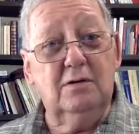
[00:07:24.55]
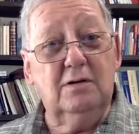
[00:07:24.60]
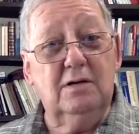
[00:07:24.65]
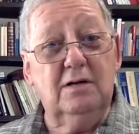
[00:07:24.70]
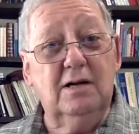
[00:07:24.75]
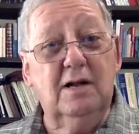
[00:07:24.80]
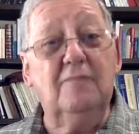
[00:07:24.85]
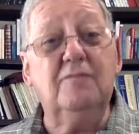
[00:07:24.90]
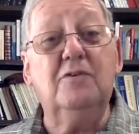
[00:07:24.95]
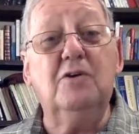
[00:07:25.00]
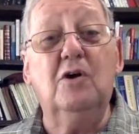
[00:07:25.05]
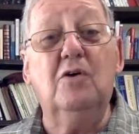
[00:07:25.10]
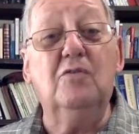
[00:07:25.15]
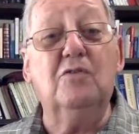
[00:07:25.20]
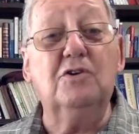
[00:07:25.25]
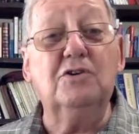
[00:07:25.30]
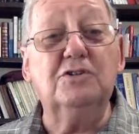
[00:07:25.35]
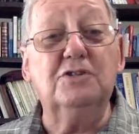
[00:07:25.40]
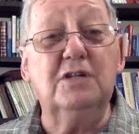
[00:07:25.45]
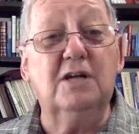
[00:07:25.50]

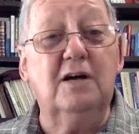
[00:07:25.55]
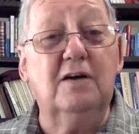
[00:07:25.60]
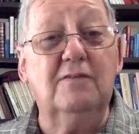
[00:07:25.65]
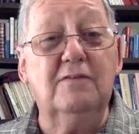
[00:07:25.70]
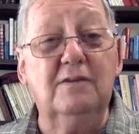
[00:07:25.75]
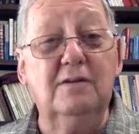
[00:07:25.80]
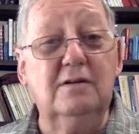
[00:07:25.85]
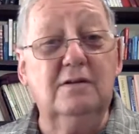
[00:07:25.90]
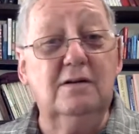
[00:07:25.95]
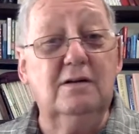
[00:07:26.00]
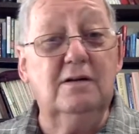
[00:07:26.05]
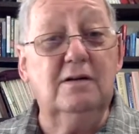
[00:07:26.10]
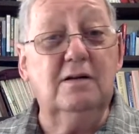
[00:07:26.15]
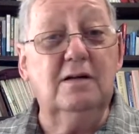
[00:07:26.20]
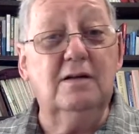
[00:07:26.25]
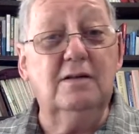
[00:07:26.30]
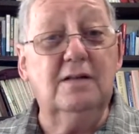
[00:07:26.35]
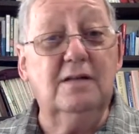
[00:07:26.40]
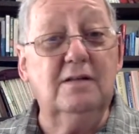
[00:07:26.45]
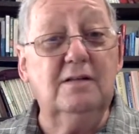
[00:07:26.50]
leftover stuff.
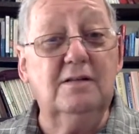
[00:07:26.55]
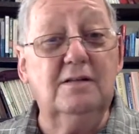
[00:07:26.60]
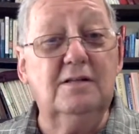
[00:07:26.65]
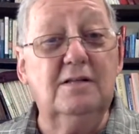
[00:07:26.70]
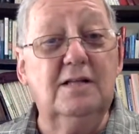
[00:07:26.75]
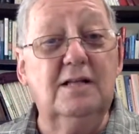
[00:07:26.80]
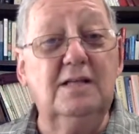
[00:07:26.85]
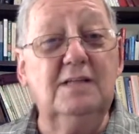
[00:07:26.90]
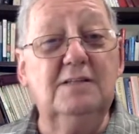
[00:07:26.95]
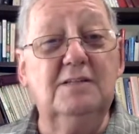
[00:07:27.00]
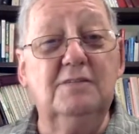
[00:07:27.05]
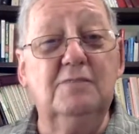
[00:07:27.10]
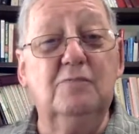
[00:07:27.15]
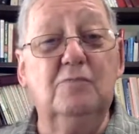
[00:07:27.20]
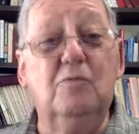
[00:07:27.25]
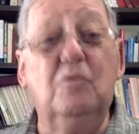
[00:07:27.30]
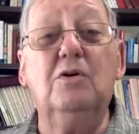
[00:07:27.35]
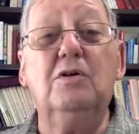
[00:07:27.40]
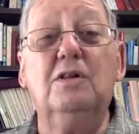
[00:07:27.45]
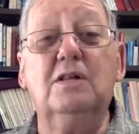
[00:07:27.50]
Nothing, things are
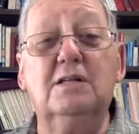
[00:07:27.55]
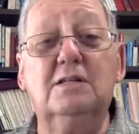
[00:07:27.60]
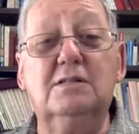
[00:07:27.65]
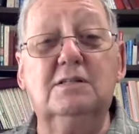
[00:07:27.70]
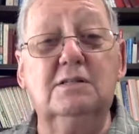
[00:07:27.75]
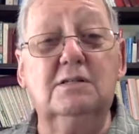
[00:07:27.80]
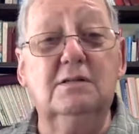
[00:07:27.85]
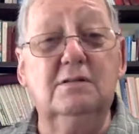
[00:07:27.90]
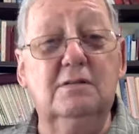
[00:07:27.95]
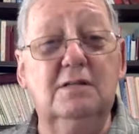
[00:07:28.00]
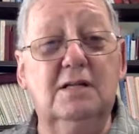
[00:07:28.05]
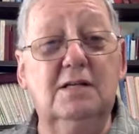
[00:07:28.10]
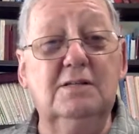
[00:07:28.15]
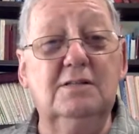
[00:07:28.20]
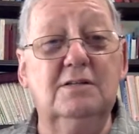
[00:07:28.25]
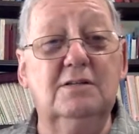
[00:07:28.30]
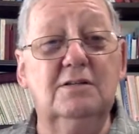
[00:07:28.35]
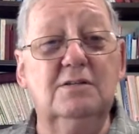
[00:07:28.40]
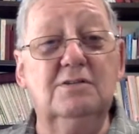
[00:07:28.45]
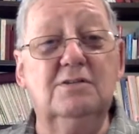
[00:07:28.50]
worthless. Things
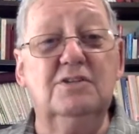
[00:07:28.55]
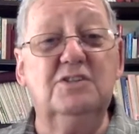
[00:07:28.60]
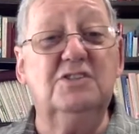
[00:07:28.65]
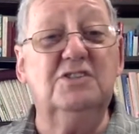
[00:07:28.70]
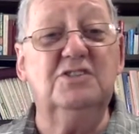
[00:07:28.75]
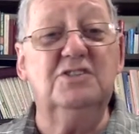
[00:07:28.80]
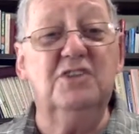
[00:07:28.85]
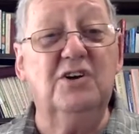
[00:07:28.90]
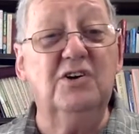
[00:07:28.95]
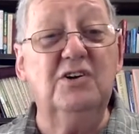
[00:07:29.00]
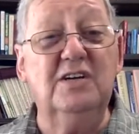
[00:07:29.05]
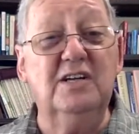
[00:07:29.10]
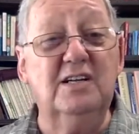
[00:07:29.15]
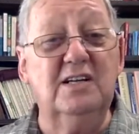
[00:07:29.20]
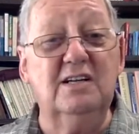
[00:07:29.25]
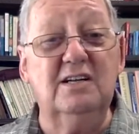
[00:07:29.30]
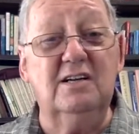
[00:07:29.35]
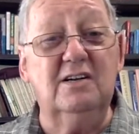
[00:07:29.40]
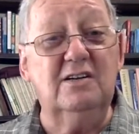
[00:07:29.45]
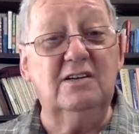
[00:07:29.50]
are just dirty
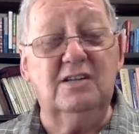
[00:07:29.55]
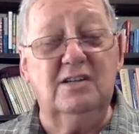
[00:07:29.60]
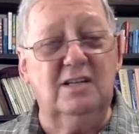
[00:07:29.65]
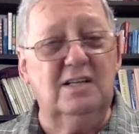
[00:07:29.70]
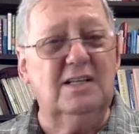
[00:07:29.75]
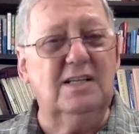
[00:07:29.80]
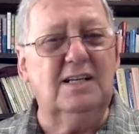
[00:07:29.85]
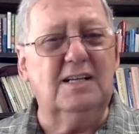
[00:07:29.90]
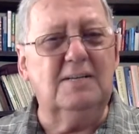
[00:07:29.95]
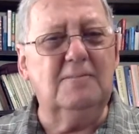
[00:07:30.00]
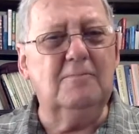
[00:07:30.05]
and unclean.